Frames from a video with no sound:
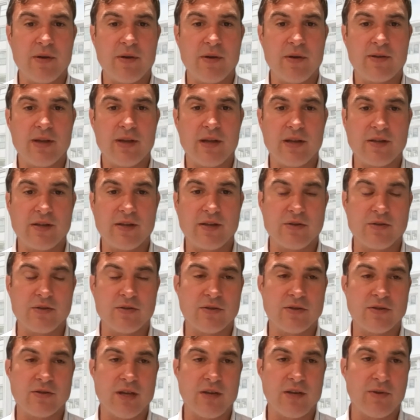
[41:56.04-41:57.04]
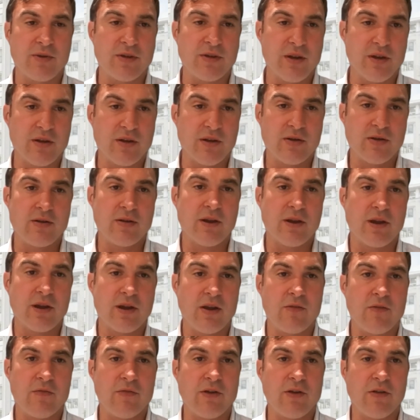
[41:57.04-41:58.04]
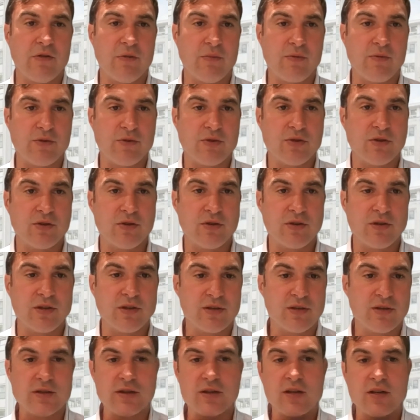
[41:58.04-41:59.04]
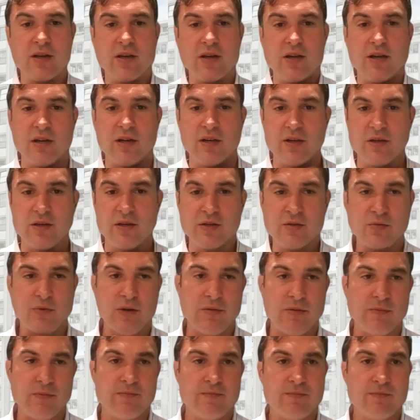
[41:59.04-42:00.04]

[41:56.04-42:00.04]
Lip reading: that's not to say we don't look for other opportunities as well.